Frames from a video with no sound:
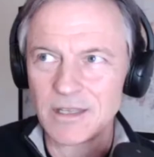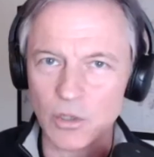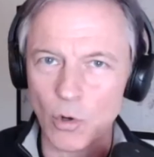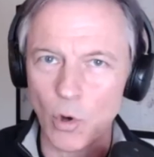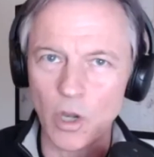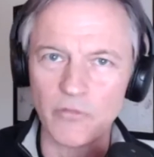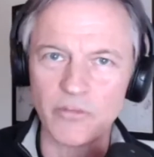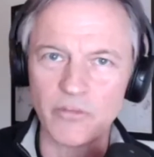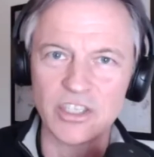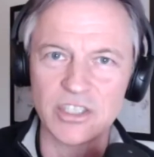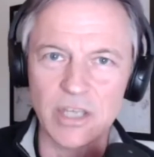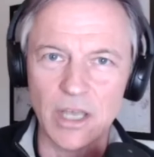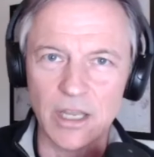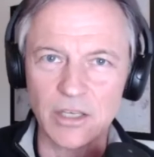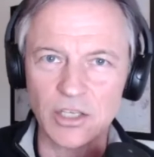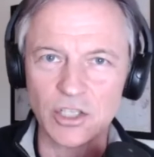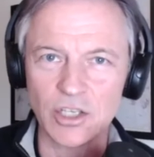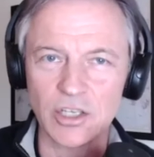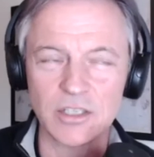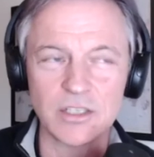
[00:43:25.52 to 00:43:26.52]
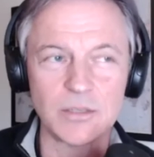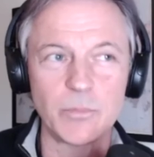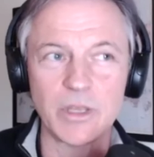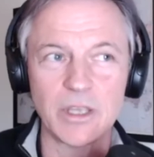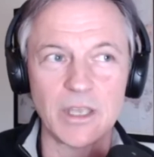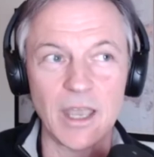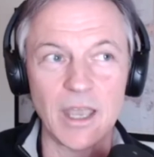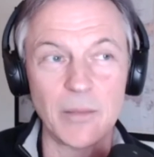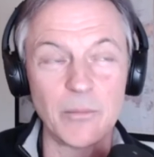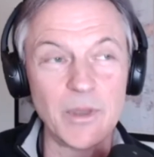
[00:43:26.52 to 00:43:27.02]
all of a sudden just
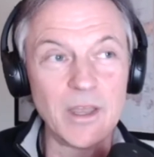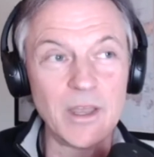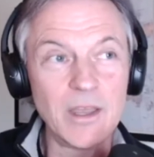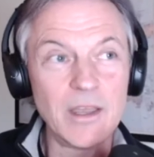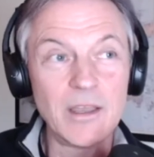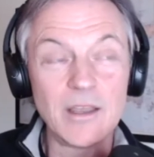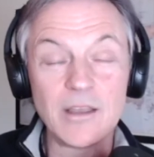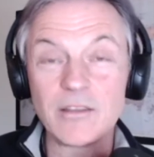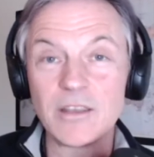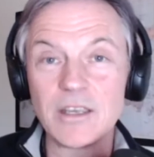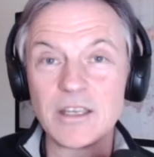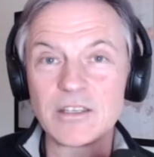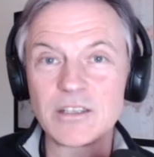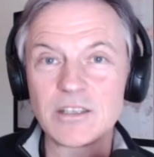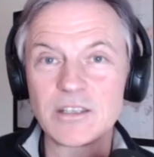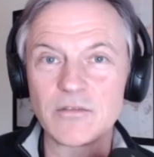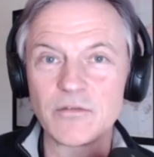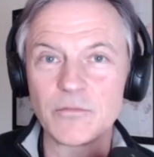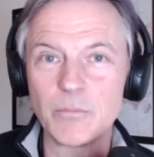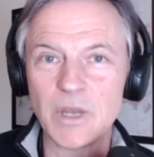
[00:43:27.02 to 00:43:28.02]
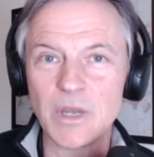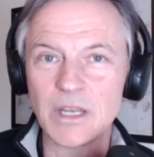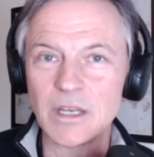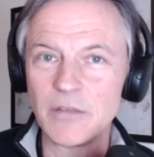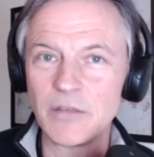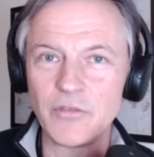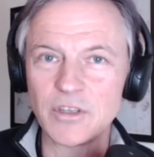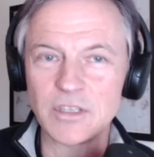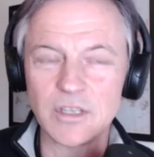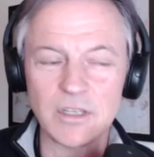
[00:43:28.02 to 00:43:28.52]
became these
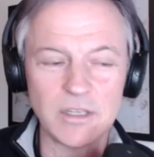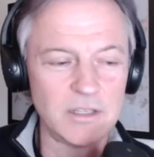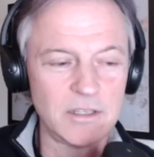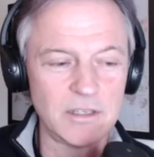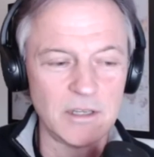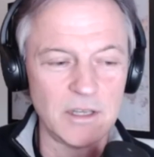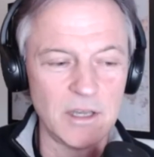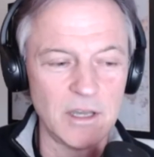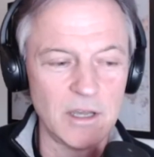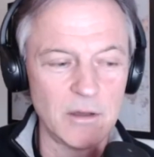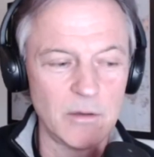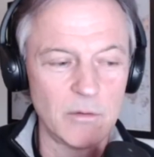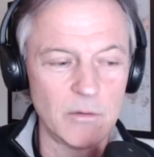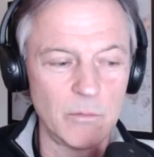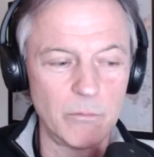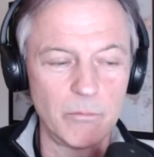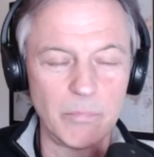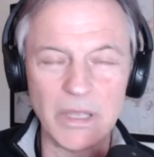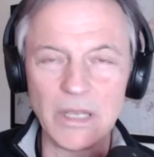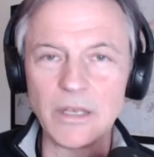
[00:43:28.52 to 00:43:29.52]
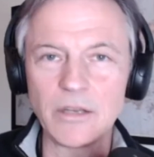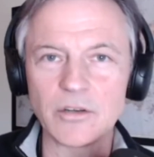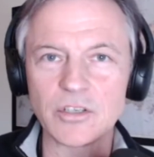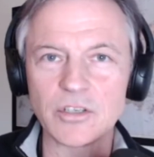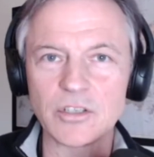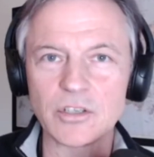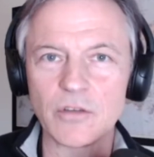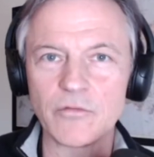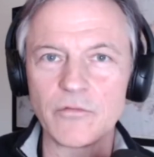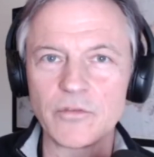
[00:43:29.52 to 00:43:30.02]
magnificent
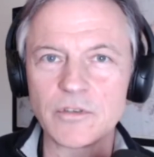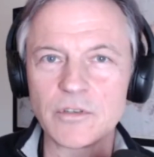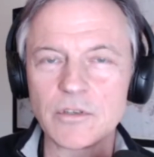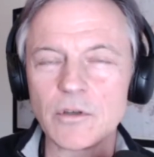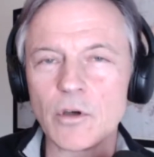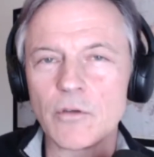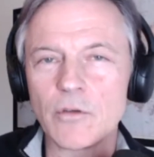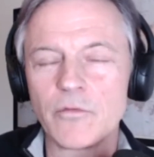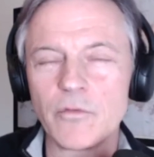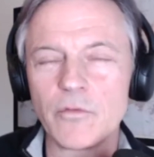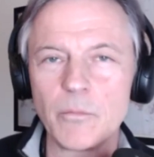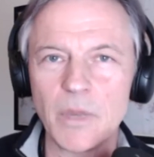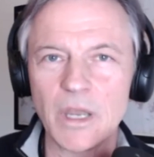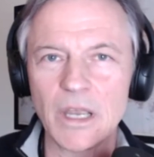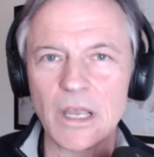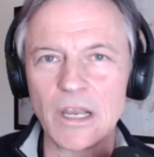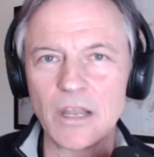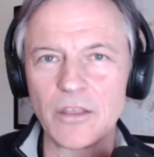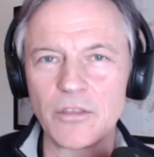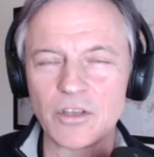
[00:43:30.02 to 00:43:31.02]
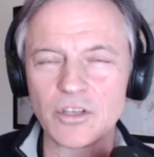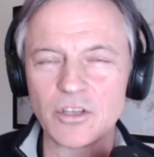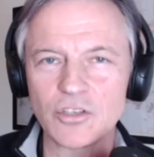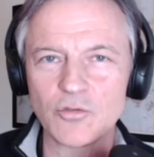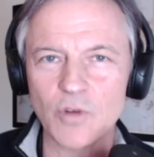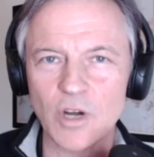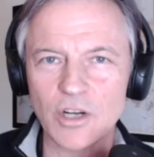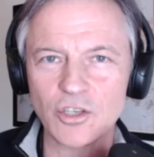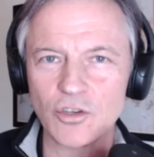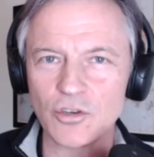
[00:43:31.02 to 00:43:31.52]
builders of megalithic
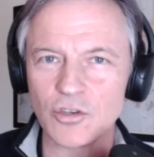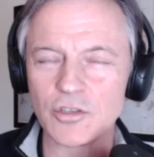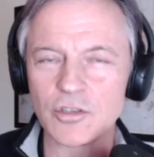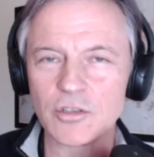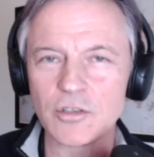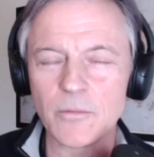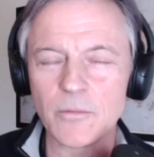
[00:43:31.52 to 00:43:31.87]
structures.